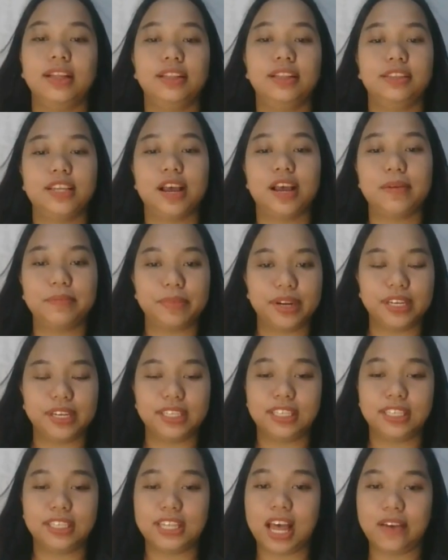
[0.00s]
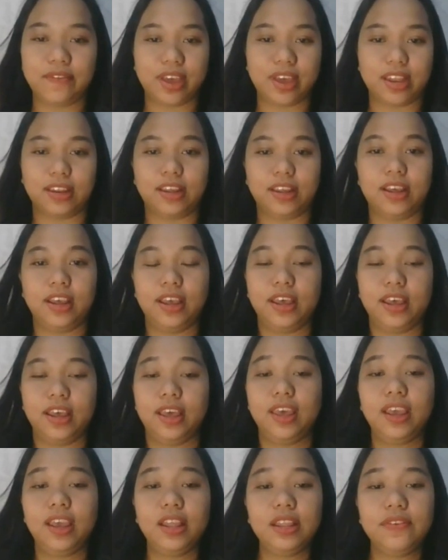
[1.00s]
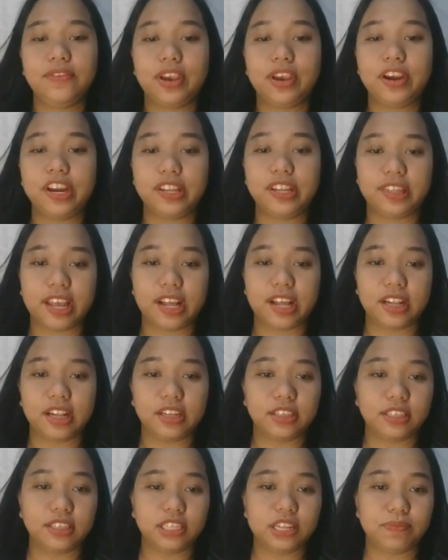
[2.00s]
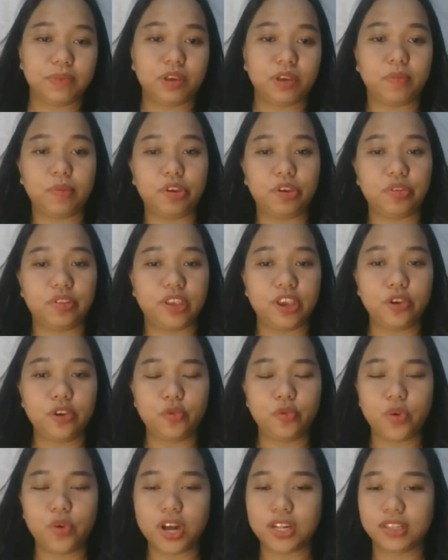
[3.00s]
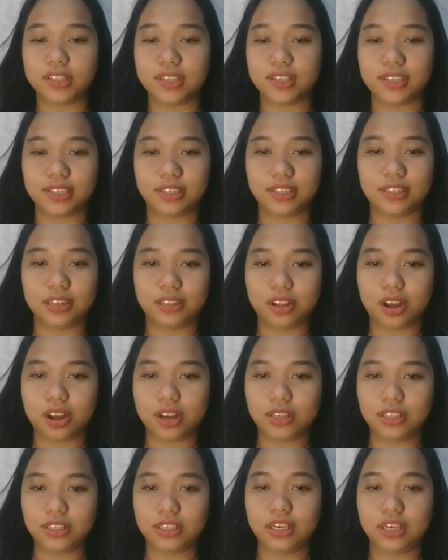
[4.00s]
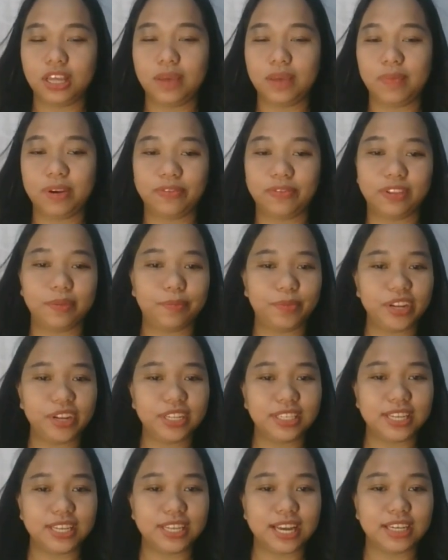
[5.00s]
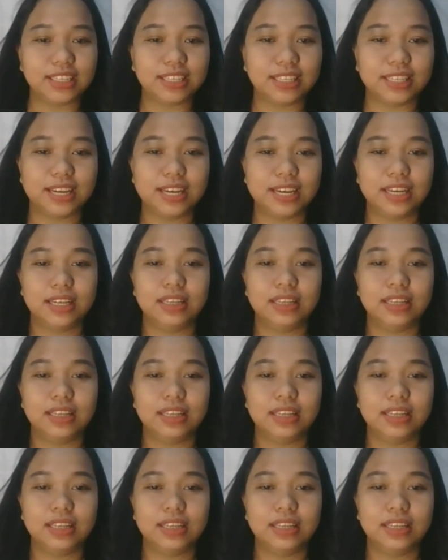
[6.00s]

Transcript: Number 7. In the fairy tale Sleeping Beauty, what does the long sleep of the princess